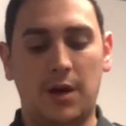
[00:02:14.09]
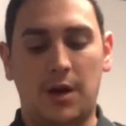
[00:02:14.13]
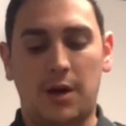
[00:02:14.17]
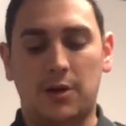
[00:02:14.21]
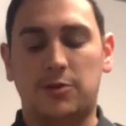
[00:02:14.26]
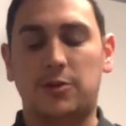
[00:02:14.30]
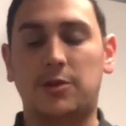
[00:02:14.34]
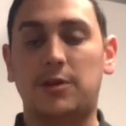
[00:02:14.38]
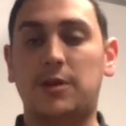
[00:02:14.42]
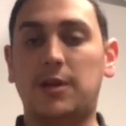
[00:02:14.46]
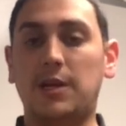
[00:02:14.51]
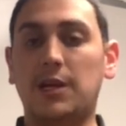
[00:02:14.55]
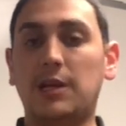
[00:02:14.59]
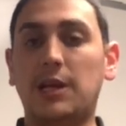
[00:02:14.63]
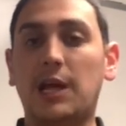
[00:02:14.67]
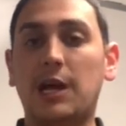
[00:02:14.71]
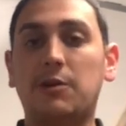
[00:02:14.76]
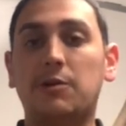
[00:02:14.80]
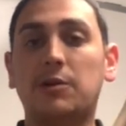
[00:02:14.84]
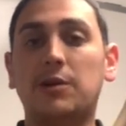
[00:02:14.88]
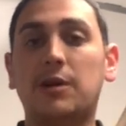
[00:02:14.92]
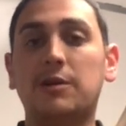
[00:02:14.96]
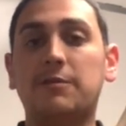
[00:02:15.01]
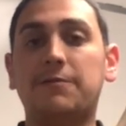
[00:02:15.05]
So the
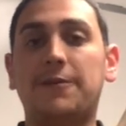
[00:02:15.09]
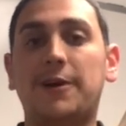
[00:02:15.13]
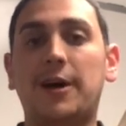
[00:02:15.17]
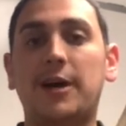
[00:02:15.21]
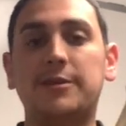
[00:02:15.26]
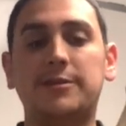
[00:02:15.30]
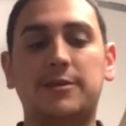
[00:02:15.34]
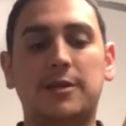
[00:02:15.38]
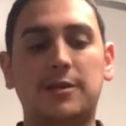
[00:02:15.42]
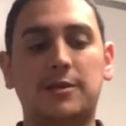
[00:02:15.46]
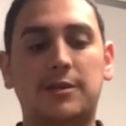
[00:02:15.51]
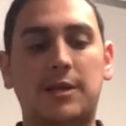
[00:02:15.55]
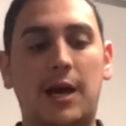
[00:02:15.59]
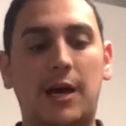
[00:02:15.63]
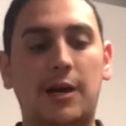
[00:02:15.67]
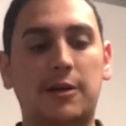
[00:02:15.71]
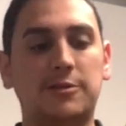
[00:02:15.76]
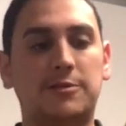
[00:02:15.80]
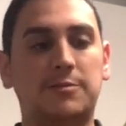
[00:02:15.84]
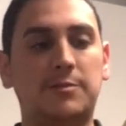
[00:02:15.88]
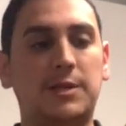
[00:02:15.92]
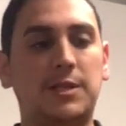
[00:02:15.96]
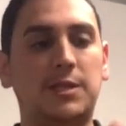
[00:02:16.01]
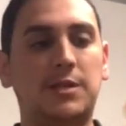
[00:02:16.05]
olecranon fossa
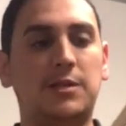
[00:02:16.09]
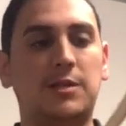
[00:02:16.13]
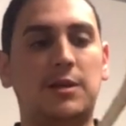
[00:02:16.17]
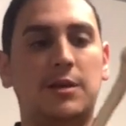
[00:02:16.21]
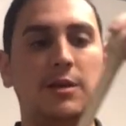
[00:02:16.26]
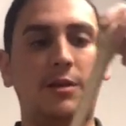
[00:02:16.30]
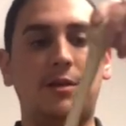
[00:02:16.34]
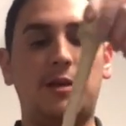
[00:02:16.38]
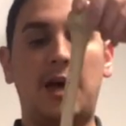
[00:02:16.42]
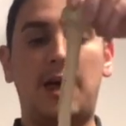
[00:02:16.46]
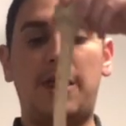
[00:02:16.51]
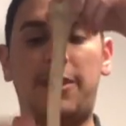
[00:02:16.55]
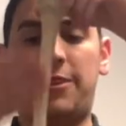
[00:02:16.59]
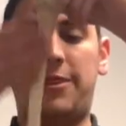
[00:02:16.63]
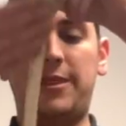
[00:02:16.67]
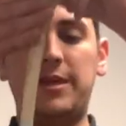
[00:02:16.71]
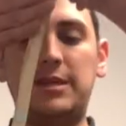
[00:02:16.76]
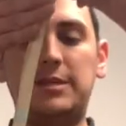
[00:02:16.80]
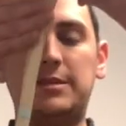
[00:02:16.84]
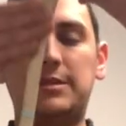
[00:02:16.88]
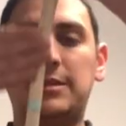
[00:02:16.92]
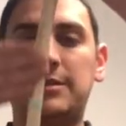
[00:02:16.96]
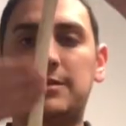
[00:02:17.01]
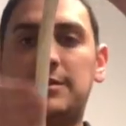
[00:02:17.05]
tells me that
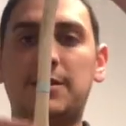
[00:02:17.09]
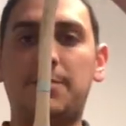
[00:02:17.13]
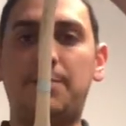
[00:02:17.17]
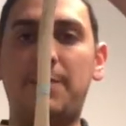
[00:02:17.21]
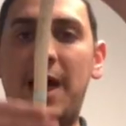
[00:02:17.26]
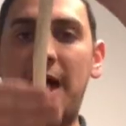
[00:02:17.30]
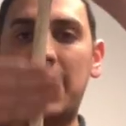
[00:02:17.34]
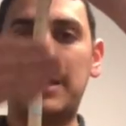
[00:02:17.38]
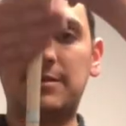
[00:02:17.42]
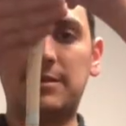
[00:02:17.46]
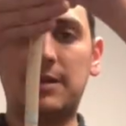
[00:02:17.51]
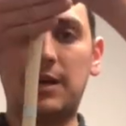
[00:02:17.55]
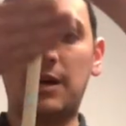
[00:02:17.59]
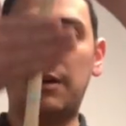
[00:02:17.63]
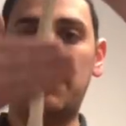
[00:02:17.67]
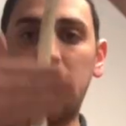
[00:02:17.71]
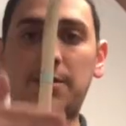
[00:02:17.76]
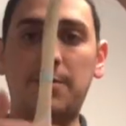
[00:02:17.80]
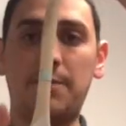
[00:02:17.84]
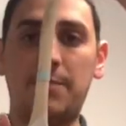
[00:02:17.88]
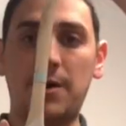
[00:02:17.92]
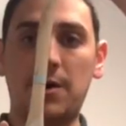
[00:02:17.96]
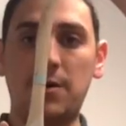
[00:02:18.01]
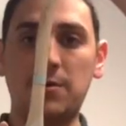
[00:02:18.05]
this is the back side of
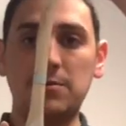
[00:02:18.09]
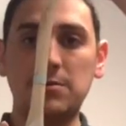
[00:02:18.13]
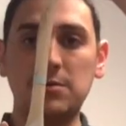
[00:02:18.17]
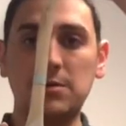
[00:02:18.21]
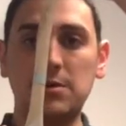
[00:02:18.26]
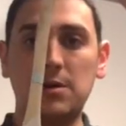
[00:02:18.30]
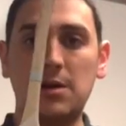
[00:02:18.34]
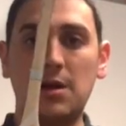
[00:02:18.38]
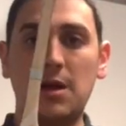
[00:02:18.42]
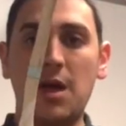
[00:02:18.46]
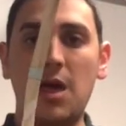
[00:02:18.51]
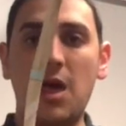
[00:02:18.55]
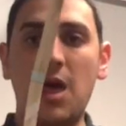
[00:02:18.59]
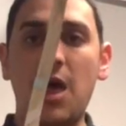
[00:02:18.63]
the bone